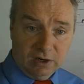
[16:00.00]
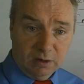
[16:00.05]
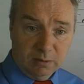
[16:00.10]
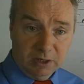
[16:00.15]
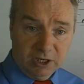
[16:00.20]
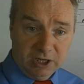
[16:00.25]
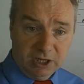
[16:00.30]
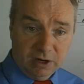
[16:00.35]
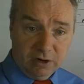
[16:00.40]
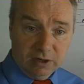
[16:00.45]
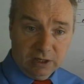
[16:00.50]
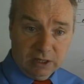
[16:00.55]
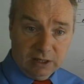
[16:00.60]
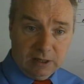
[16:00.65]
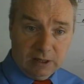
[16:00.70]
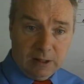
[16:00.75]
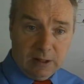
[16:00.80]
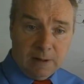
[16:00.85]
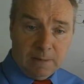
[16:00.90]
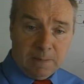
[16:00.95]
material
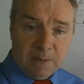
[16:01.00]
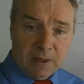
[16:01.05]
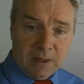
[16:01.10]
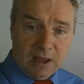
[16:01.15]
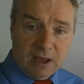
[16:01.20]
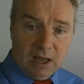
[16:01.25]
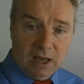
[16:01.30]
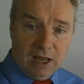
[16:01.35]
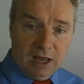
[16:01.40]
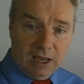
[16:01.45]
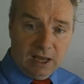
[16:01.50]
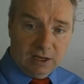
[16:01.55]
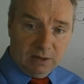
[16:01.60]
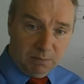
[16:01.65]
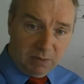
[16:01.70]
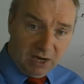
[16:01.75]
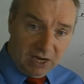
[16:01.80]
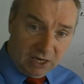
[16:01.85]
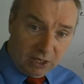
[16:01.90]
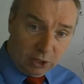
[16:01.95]

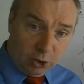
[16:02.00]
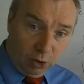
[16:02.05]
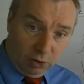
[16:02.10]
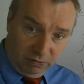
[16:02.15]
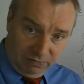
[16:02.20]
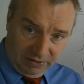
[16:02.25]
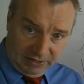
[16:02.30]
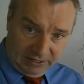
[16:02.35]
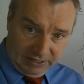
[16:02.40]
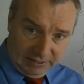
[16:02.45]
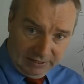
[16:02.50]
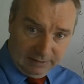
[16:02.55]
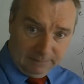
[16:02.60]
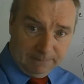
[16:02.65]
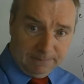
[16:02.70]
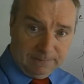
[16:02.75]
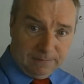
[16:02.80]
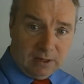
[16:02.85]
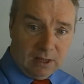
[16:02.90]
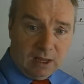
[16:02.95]
by engulfing it,
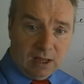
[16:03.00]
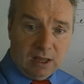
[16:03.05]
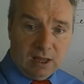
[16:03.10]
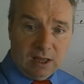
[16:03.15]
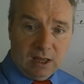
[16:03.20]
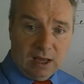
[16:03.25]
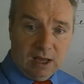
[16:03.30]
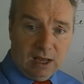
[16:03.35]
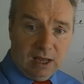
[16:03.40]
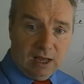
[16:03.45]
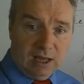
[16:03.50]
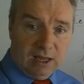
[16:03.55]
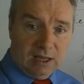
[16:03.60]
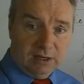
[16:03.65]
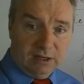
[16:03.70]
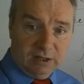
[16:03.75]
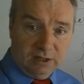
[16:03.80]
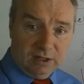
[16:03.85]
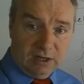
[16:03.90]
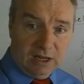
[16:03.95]

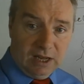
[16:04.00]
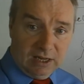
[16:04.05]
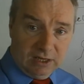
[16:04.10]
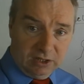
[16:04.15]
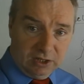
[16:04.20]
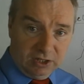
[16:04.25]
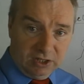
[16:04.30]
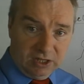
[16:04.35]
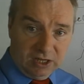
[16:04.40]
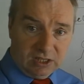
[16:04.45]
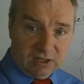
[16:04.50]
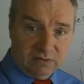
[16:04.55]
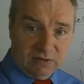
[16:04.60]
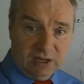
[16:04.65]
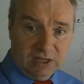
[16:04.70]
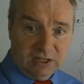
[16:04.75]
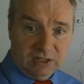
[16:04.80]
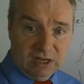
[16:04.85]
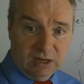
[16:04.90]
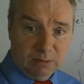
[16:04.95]
and digestive
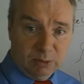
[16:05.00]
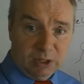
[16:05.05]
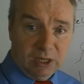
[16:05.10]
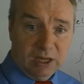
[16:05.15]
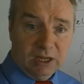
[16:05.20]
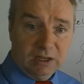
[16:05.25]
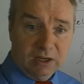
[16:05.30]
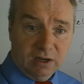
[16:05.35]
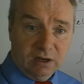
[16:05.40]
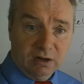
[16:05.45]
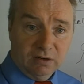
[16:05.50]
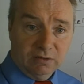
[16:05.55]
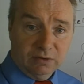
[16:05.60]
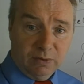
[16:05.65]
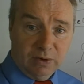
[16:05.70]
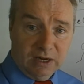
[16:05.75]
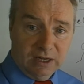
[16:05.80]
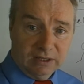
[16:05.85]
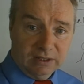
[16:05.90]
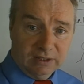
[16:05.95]
enzymes take care of the
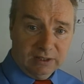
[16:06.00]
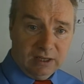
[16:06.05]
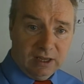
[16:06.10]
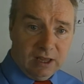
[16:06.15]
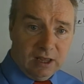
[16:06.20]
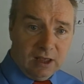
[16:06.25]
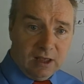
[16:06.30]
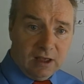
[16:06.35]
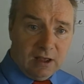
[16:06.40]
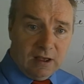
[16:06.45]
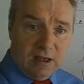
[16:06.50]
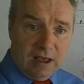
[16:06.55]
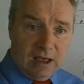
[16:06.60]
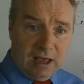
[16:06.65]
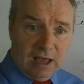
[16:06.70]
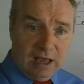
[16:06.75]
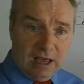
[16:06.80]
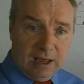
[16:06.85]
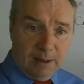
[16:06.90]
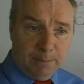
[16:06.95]
rest.
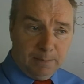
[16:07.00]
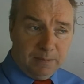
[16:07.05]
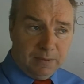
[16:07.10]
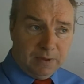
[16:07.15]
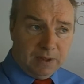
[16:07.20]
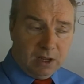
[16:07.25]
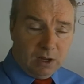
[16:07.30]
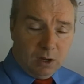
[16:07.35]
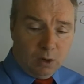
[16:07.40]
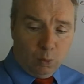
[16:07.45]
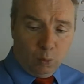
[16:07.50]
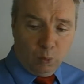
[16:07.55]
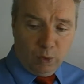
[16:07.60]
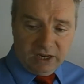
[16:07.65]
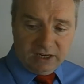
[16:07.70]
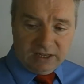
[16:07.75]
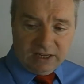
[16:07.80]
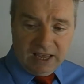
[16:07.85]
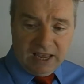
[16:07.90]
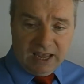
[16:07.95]

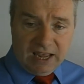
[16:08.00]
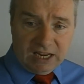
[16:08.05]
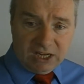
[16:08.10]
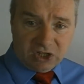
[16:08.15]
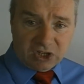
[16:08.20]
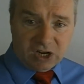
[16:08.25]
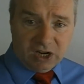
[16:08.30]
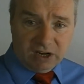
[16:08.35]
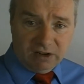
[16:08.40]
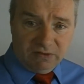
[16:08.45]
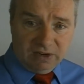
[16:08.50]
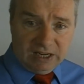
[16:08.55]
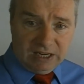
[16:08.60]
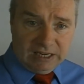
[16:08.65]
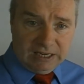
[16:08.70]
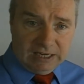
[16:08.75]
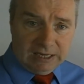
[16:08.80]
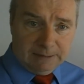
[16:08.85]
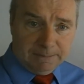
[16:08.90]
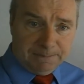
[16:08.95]
With HIV,
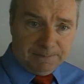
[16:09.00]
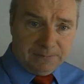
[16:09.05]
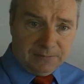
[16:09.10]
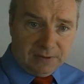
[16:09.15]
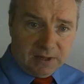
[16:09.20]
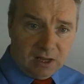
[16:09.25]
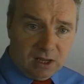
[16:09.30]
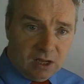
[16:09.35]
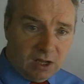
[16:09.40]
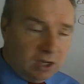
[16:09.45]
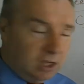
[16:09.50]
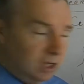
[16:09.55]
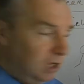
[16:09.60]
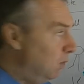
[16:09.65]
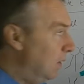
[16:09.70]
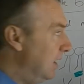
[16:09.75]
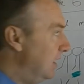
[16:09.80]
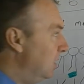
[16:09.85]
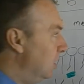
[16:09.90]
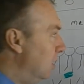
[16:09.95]
you
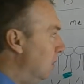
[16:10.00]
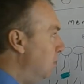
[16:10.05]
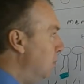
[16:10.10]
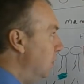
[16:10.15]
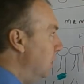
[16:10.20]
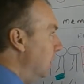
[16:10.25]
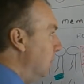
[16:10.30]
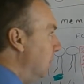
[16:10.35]
end up with a